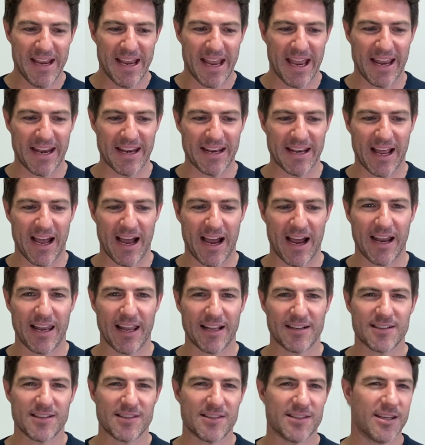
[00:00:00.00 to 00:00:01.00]
And I
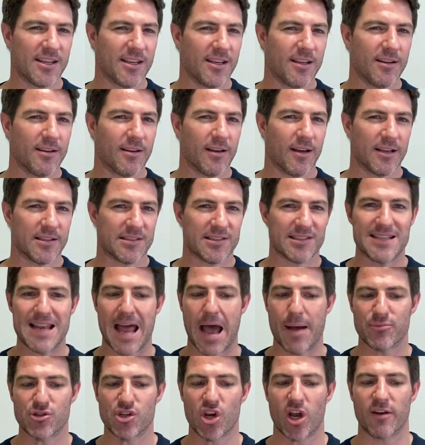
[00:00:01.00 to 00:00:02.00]
like to see a
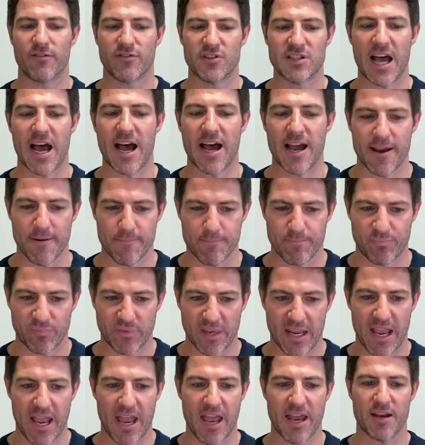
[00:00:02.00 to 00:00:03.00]
snapshot of time
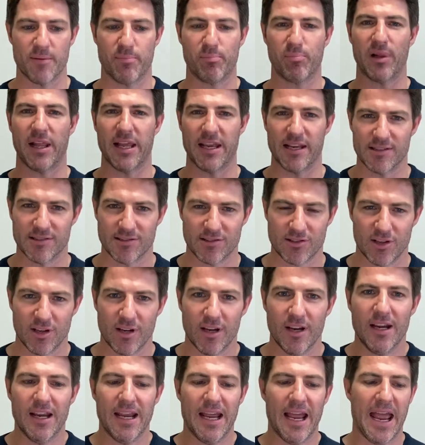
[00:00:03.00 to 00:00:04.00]
and a place
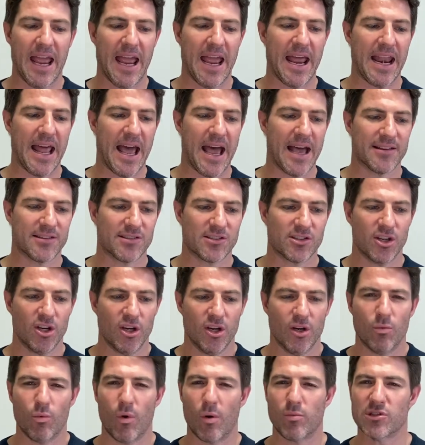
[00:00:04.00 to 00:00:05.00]
and ask
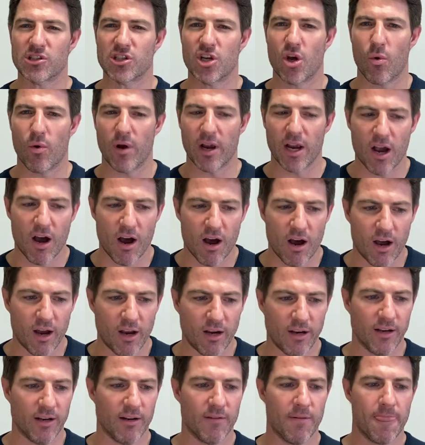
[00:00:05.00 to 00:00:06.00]
what was going
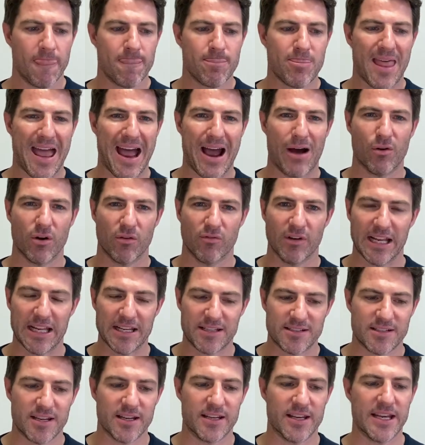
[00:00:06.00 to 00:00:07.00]
on and how it
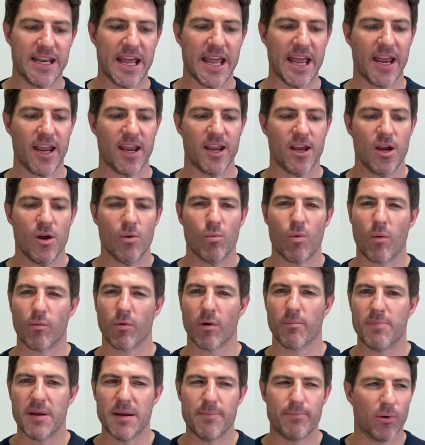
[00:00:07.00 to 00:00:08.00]
relates to today. What
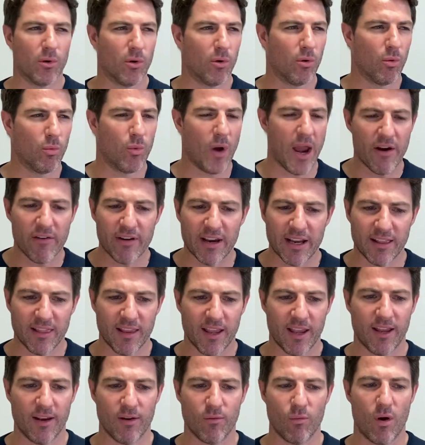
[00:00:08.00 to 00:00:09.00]
were people wearing
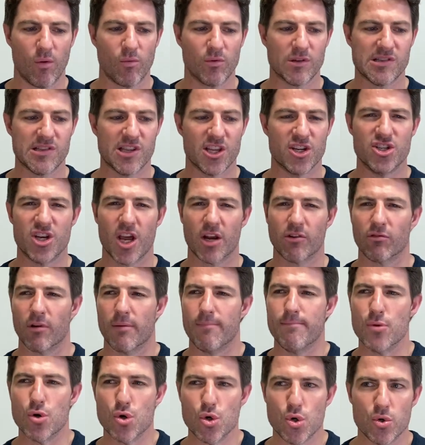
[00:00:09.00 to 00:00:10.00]
then? What was the general
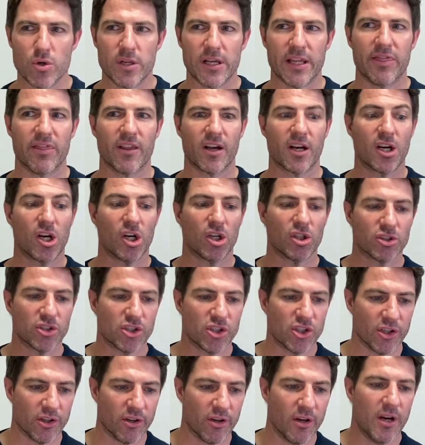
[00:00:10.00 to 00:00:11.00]
mood in the
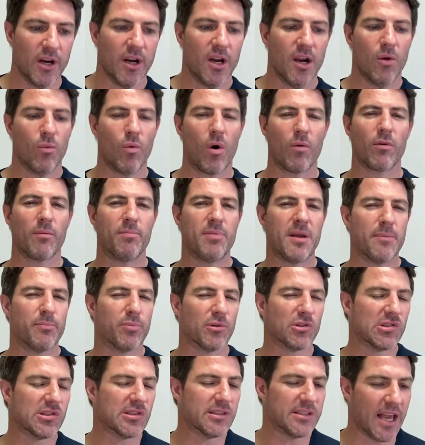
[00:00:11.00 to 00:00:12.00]
culture? What were
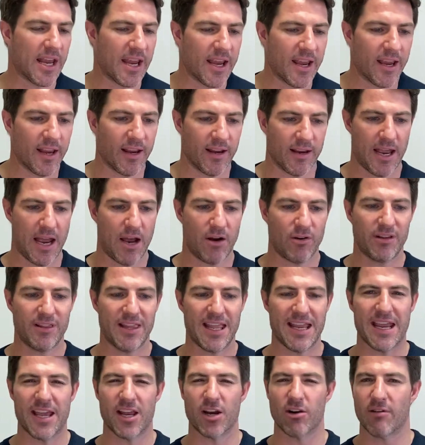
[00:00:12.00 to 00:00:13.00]
people saying? How did
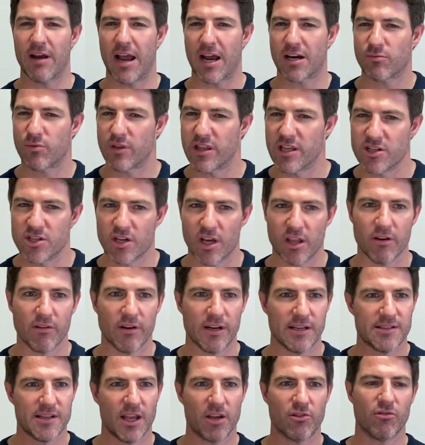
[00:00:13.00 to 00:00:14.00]
they interact with each other,
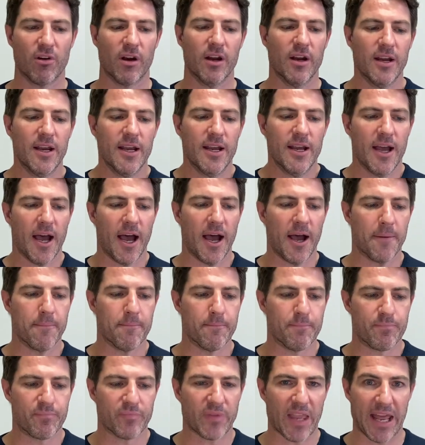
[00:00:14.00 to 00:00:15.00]
etc.?
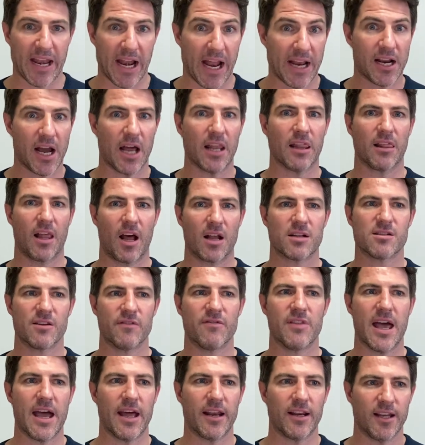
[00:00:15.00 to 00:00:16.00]
And I got lots of
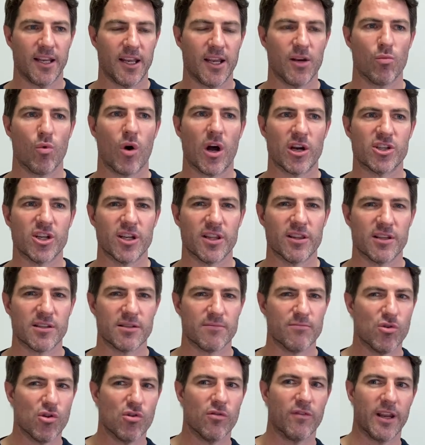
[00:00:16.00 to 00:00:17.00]
that in watching this
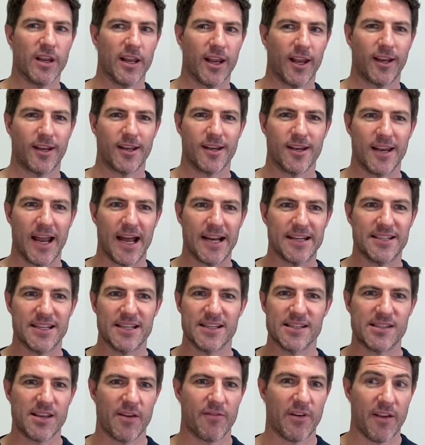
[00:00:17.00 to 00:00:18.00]
movie. Like in
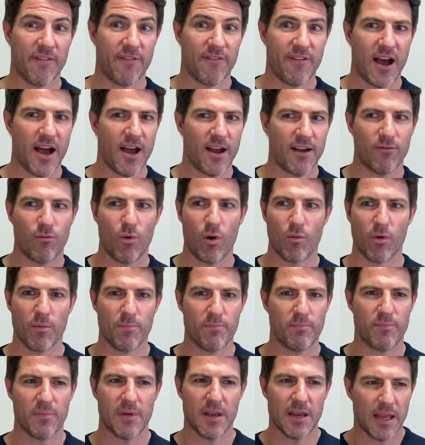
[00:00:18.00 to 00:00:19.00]
1975,
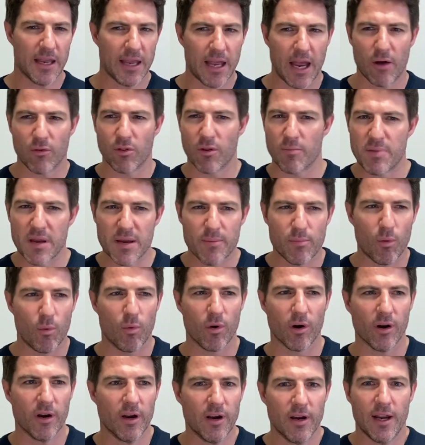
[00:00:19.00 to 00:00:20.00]
how
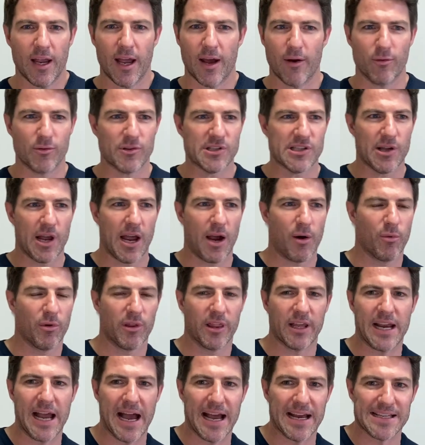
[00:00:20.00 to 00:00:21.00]
were
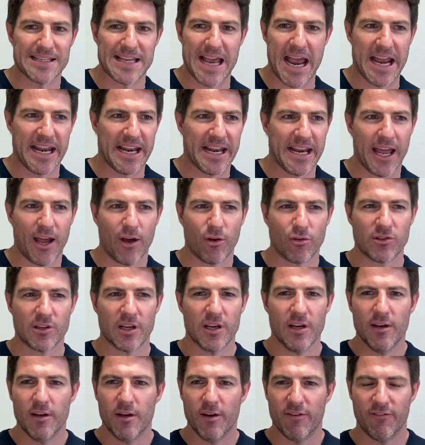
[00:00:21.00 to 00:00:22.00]
the guys handing out
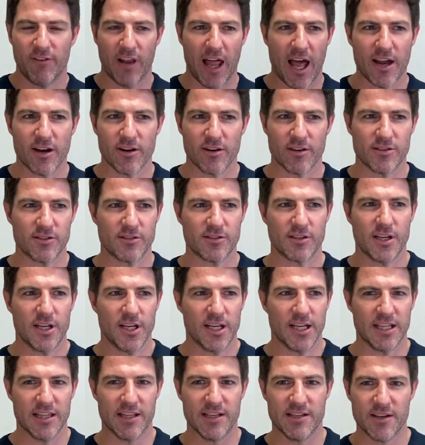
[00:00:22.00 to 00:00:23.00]
flyers
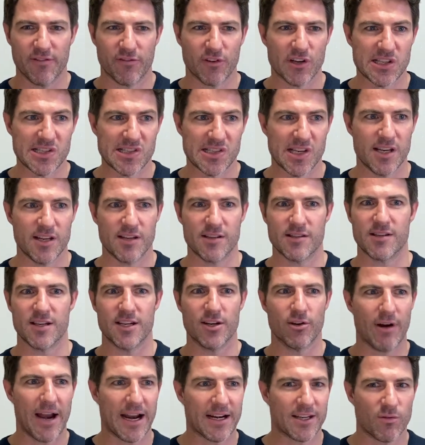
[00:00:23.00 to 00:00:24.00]
in the different cities,
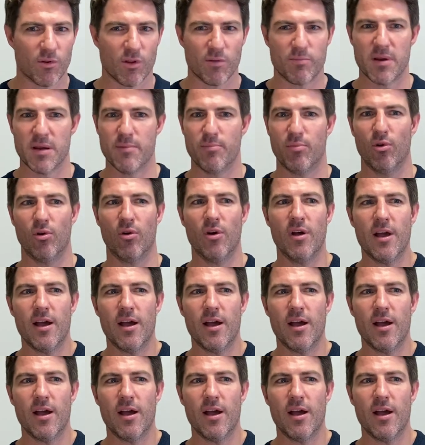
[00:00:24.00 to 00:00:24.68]
interacting with people?